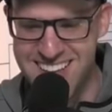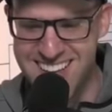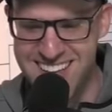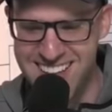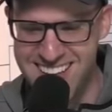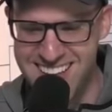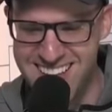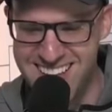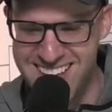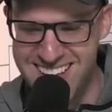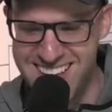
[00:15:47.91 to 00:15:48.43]

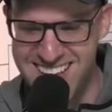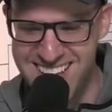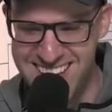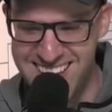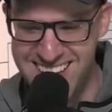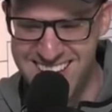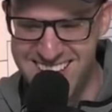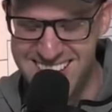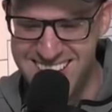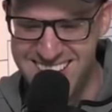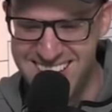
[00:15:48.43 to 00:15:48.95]

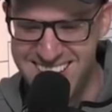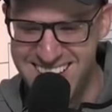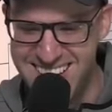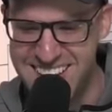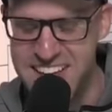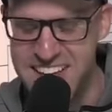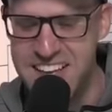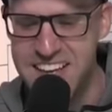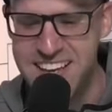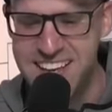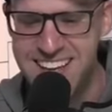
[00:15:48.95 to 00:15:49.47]

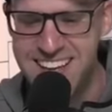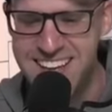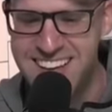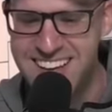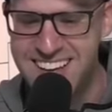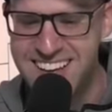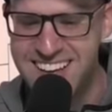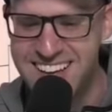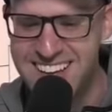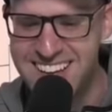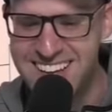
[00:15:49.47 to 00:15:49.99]

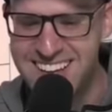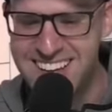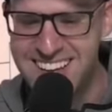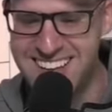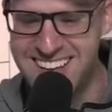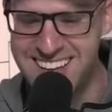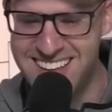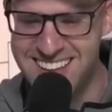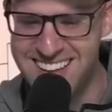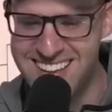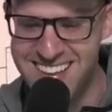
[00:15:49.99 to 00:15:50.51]

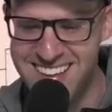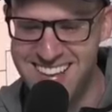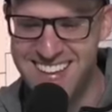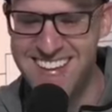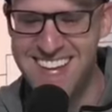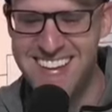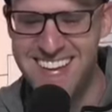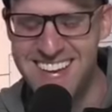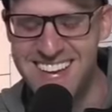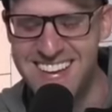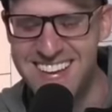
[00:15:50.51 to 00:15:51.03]

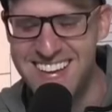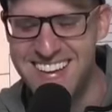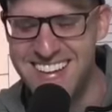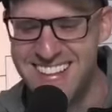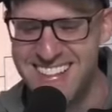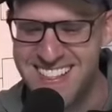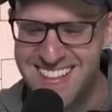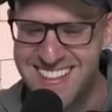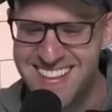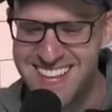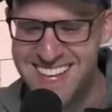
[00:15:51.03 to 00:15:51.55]

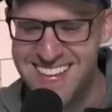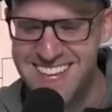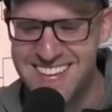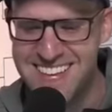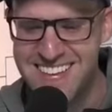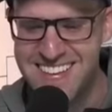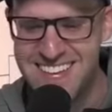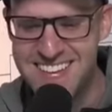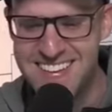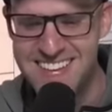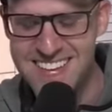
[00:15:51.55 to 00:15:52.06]

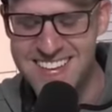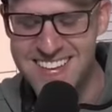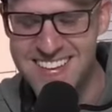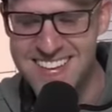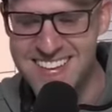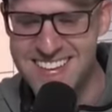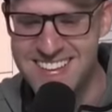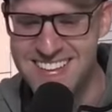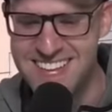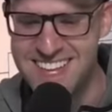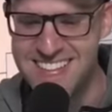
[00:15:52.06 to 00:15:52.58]

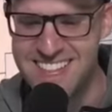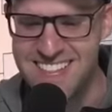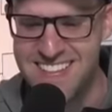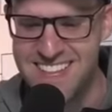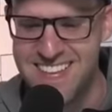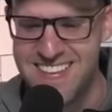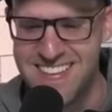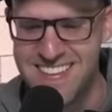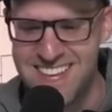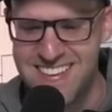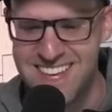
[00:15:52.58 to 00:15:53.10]

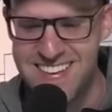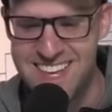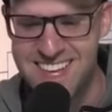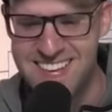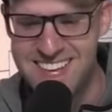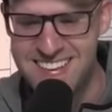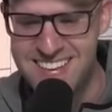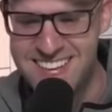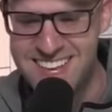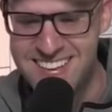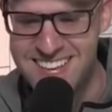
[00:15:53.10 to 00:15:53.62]

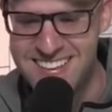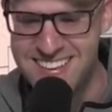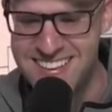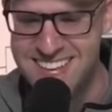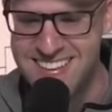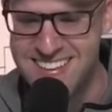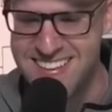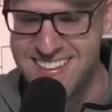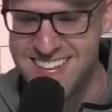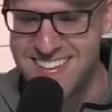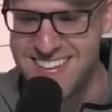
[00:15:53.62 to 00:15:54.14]

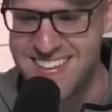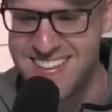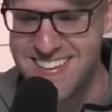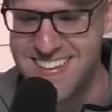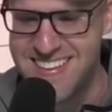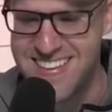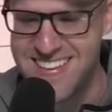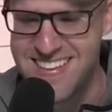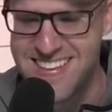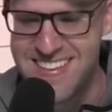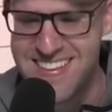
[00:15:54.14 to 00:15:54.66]

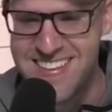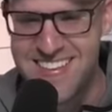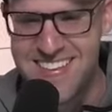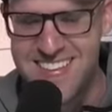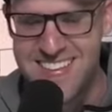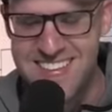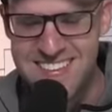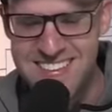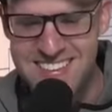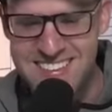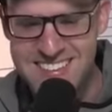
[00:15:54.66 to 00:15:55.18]

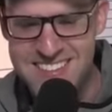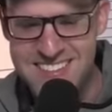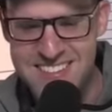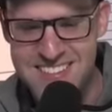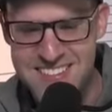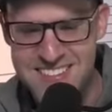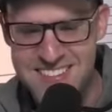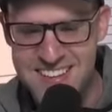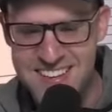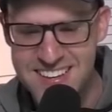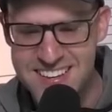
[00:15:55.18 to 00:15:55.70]

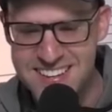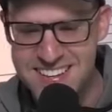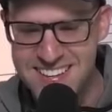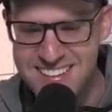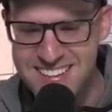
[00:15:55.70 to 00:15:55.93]
No words are spoken by the person on screen.